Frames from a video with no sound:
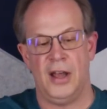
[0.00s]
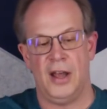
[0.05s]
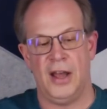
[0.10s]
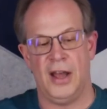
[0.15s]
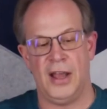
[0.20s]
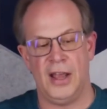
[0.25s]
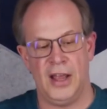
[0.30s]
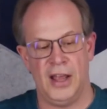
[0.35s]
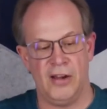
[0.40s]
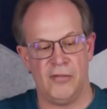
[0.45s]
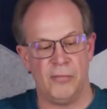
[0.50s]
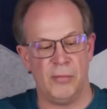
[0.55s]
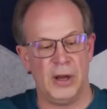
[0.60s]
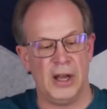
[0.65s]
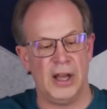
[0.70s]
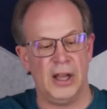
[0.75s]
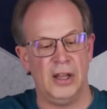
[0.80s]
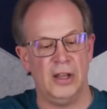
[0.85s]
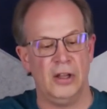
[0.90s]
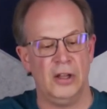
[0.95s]
I have
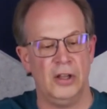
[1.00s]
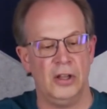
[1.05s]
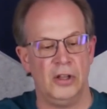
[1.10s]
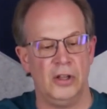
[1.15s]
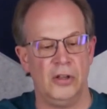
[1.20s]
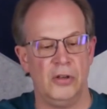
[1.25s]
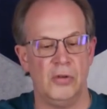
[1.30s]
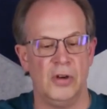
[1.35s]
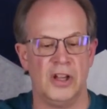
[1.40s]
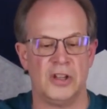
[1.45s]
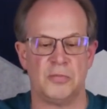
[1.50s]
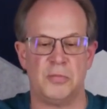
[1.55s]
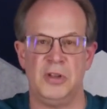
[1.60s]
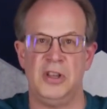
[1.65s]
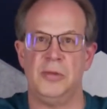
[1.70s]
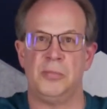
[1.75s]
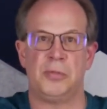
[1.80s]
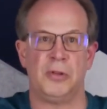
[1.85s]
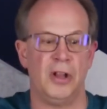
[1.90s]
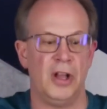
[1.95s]
my
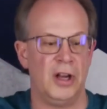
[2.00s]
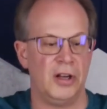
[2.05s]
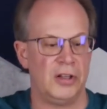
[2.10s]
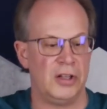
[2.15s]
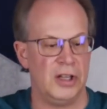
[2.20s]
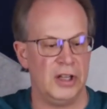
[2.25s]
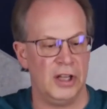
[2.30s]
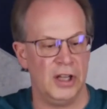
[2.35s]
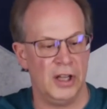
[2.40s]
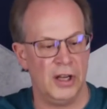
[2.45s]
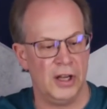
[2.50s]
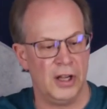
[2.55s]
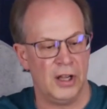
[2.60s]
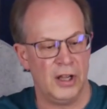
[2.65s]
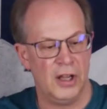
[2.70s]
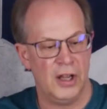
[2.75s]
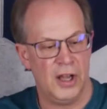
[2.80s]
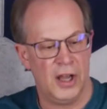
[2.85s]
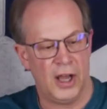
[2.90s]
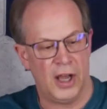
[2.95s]
USB plugged in.
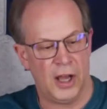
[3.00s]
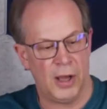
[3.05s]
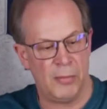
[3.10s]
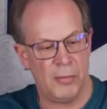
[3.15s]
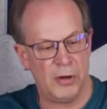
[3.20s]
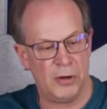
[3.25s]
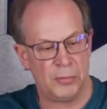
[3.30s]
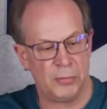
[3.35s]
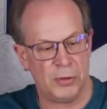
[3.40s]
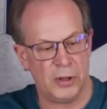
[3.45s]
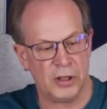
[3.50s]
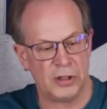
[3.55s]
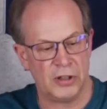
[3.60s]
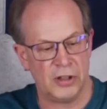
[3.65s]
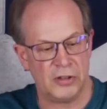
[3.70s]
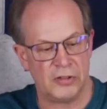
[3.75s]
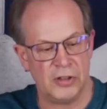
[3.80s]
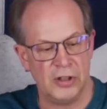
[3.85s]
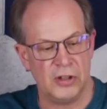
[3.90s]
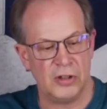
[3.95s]
I'm going to plug
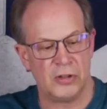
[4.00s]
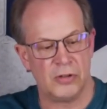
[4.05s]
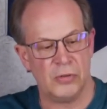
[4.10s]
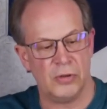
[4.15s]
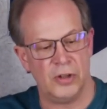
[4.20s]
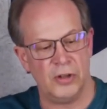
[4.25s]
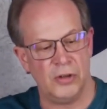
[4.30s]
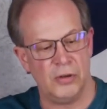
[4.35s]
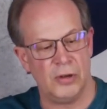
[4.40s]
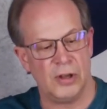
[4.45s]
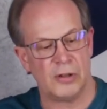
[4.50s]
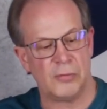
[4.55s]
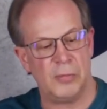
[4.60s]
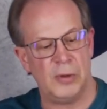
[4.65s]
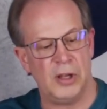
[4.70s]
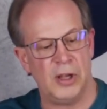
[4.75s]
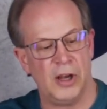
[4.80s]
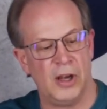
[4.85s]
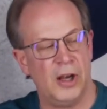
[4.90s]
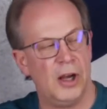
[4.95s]
this into a
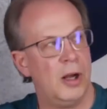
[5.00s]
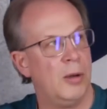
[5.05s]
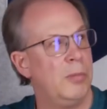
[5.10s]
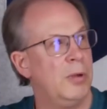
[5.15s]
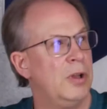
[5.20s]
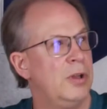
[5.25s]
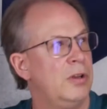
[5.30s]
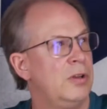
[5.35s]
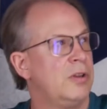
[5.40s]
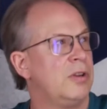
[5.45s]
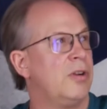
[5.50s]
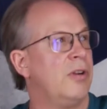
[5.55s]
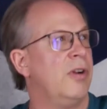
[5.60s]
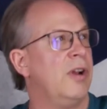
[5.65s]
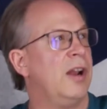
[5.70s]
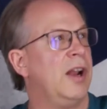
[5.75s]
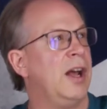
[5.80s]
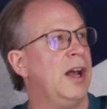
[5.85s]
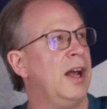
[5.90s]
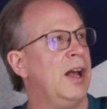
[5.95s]
USB hub, turn
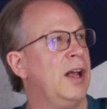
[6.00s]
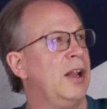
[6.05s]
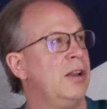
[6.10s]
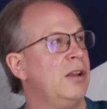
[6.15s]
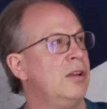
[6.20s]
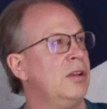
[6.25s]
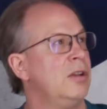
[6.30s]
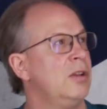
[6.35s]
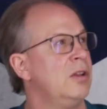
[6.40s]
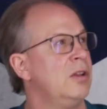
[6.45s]
it on.